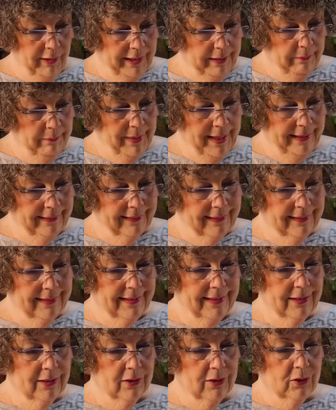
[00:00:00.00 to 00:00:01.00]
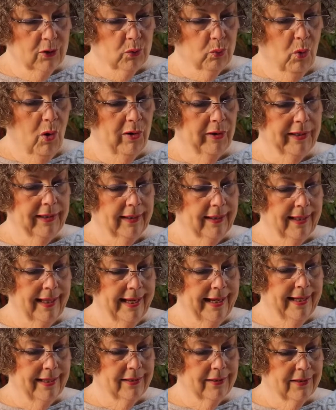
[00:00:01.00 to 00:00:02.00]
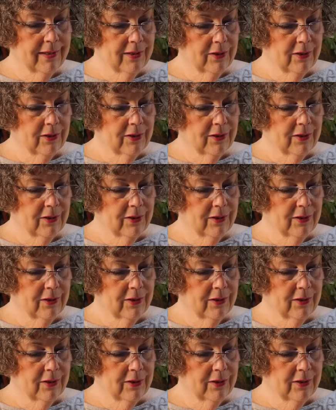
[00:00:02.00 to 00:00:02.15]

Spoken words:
imbalances, swollen glands,